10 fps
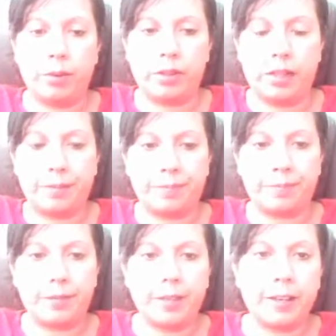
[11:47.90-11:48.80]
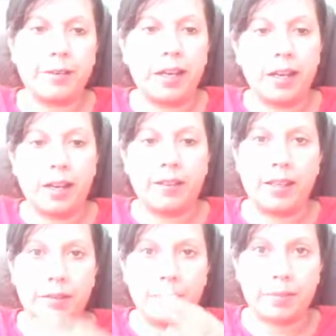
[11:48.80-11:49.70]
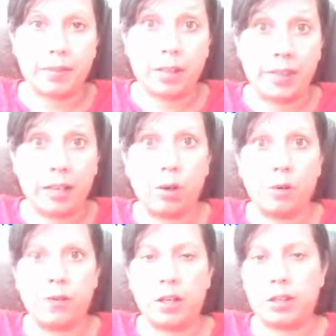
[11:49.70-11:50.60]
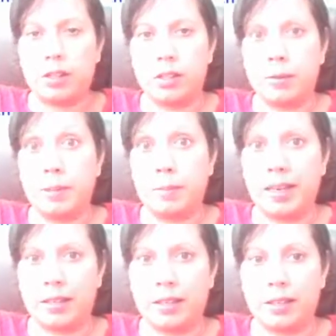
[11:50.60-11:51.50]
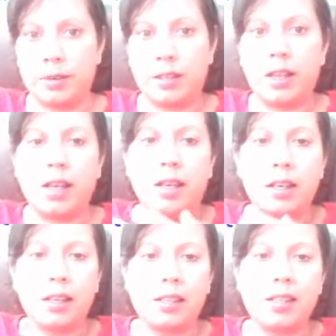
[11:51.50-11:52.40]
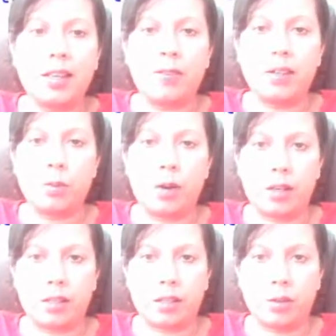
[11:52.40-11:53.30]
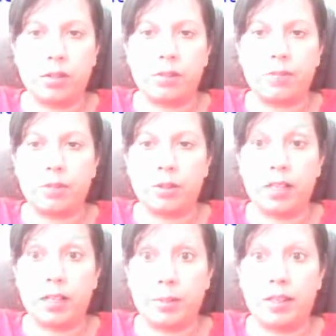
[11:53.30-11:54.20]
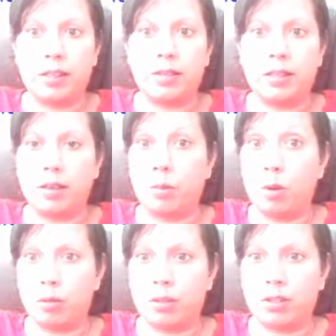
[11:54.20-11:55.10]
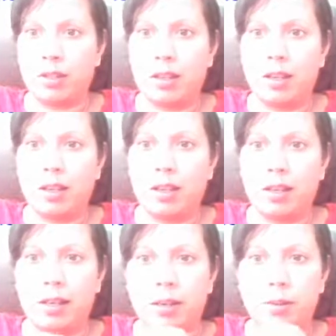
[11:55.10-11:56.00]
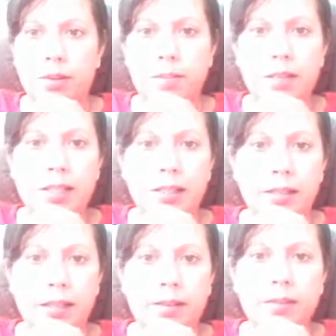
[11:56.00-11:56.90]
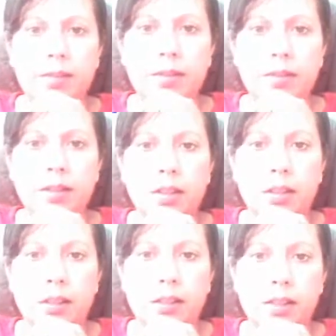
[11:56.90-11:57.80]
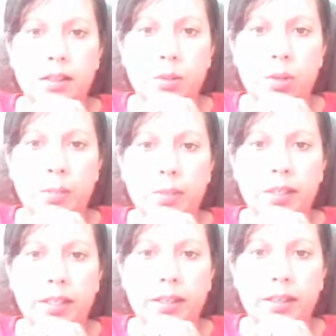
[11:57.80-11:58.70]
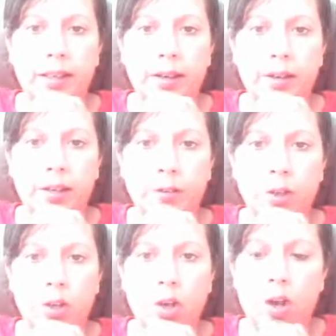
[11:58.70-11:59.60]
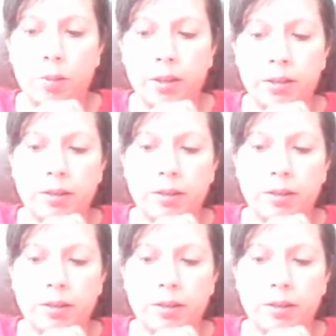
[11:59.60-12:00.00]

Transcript: to say, okay? And then that whole function is going to be padded out. Let's see if this works, and you'll see in a minute that it won't. Now, immediately, I can see there's one particular error. I've got a comma.